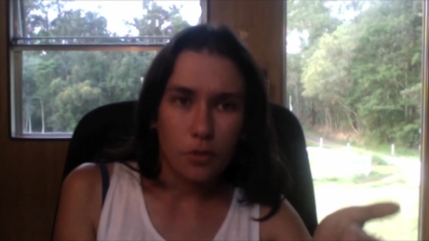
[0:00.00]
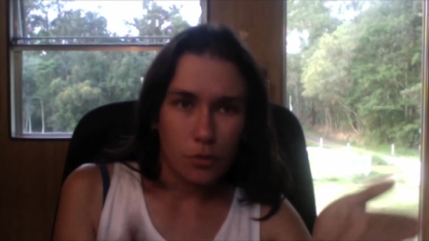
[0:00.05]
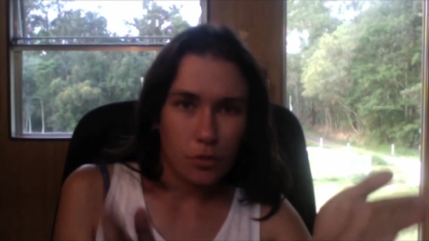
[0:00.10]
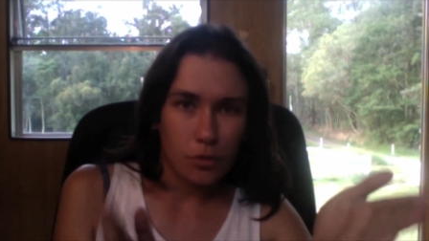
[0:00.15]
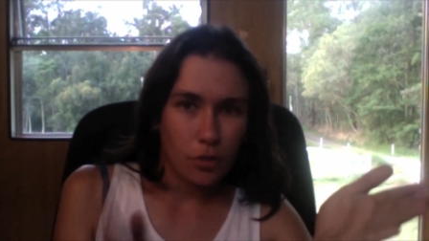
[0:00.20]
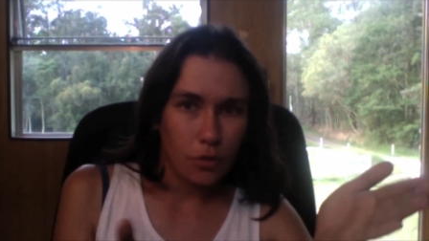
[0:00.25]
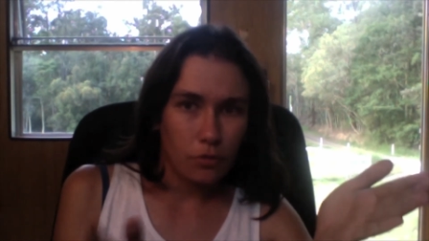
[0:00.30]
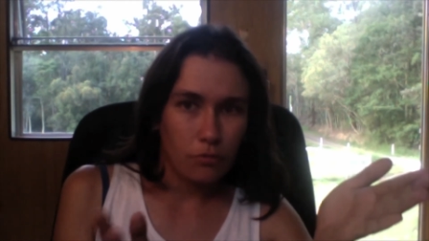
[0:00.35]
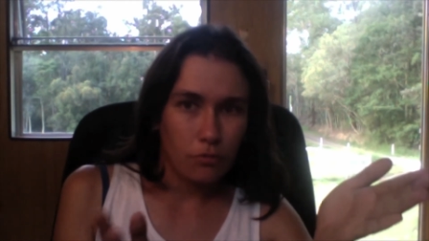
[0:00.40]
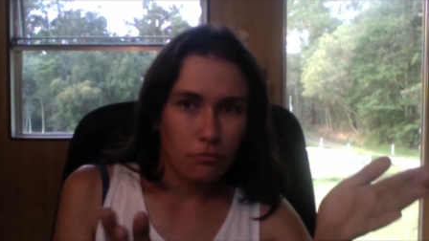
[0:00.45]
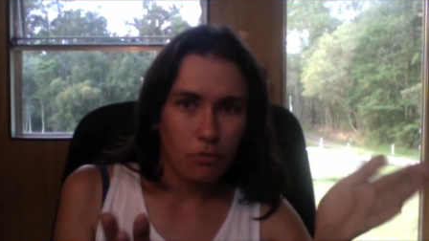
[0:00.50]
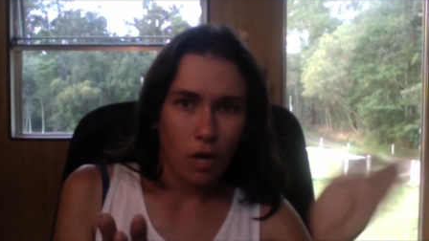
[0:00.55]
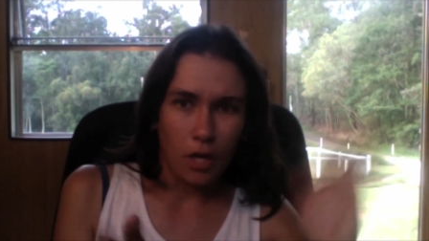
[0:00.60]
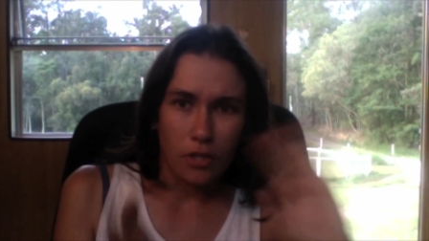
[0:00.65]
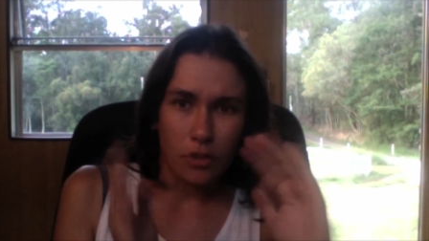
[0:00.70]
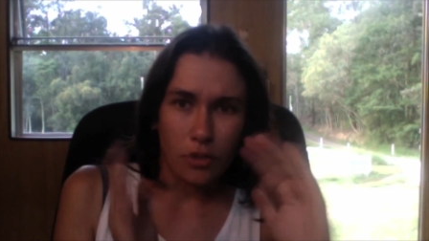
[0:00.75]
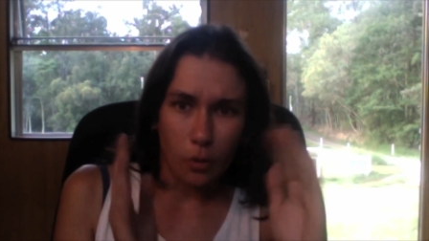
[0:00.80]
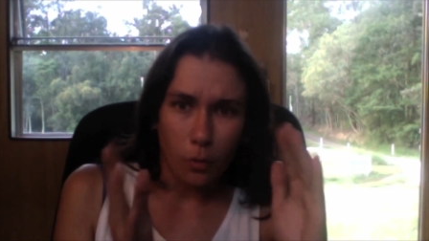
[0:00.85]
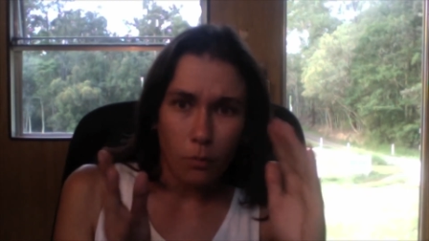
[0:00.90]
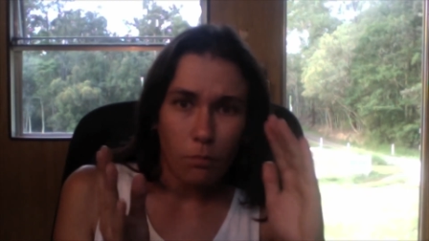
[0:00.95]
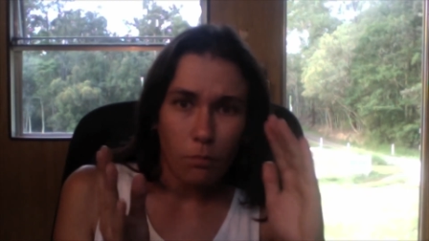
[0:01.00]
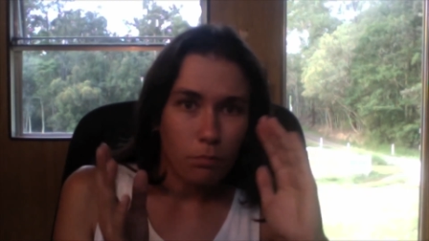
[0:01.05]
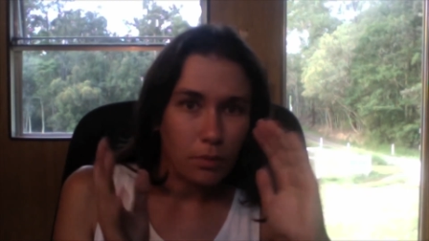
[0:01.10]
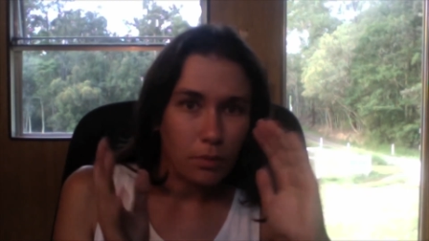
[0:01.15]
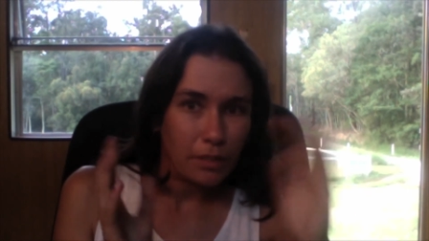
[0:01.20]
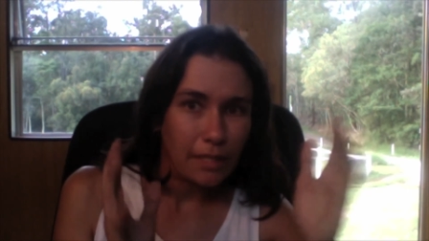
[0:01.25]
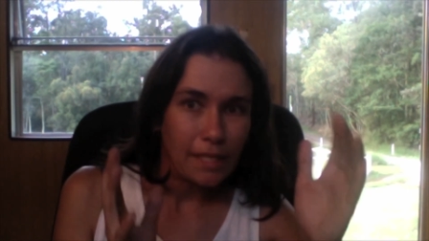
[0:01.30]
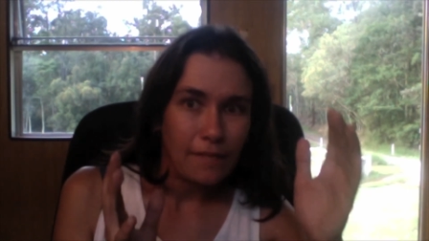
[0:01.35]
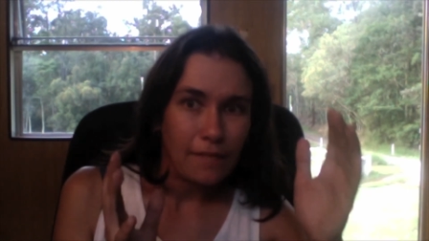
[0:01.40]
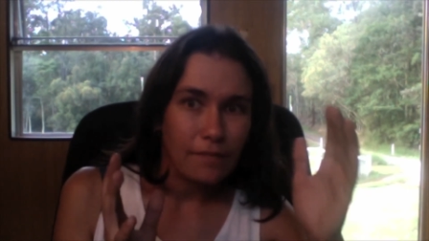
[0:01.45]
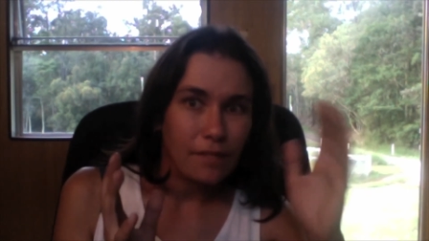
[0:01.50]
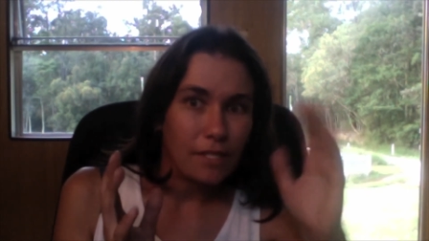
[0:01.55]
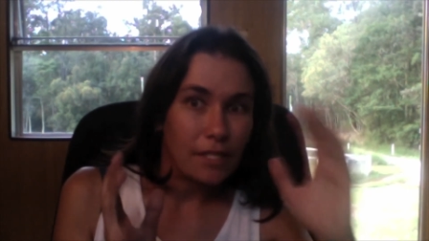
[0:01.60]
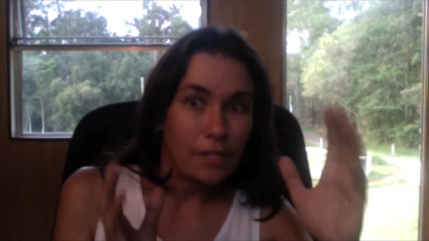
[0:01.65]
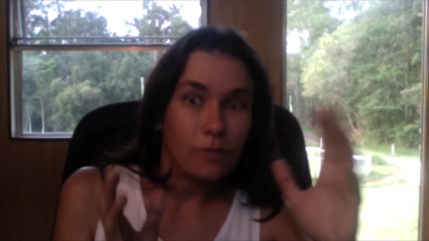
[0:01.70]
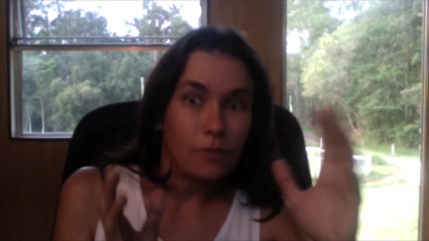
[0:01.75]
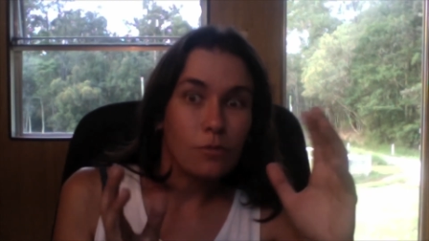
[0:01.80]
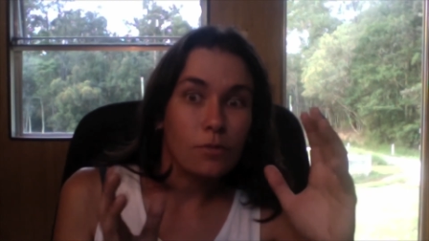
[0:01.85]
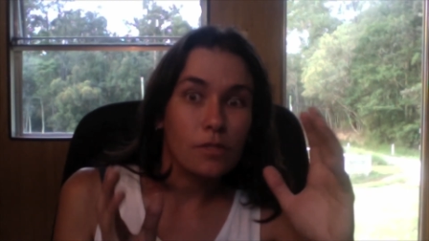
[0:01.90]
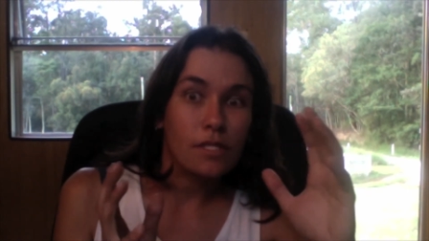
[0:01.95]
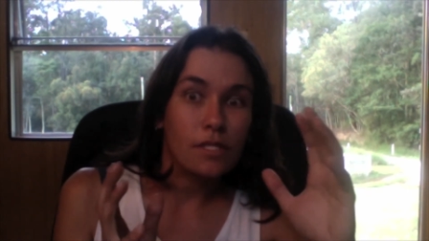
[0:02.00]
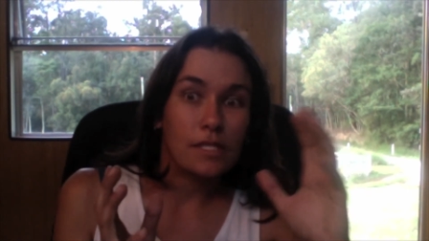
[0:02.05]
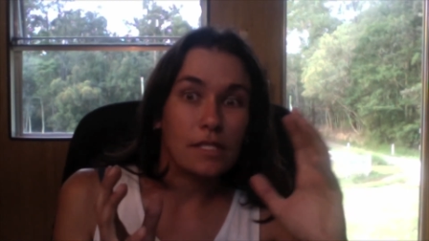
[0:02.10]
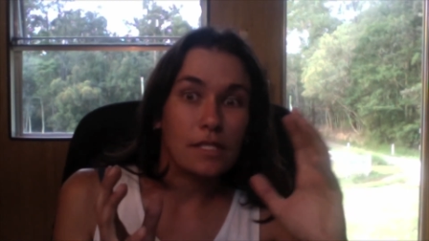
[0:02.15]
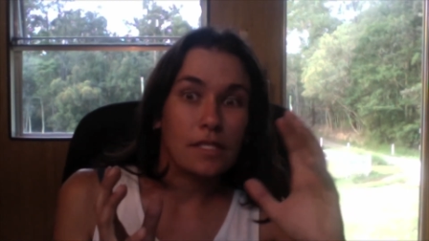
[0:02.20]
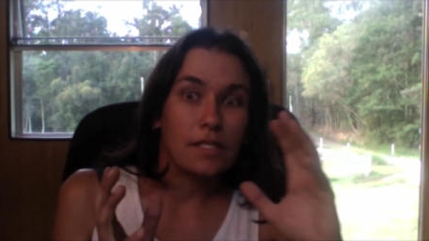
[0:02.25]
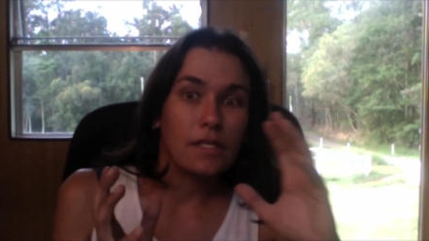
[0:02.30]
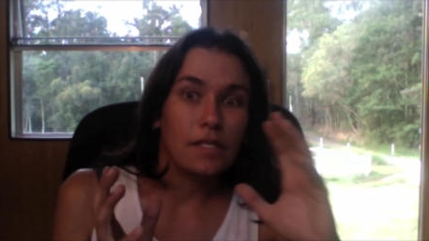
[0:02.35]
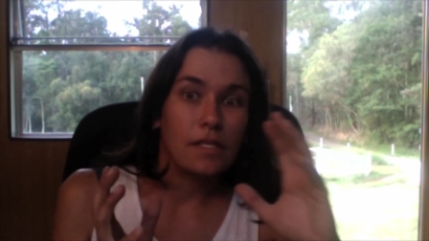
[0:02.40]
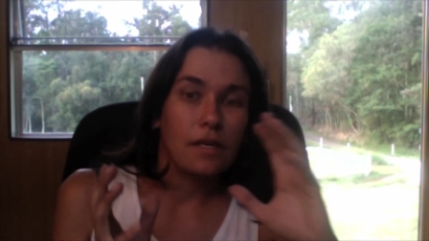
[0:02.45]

So I don't believe the users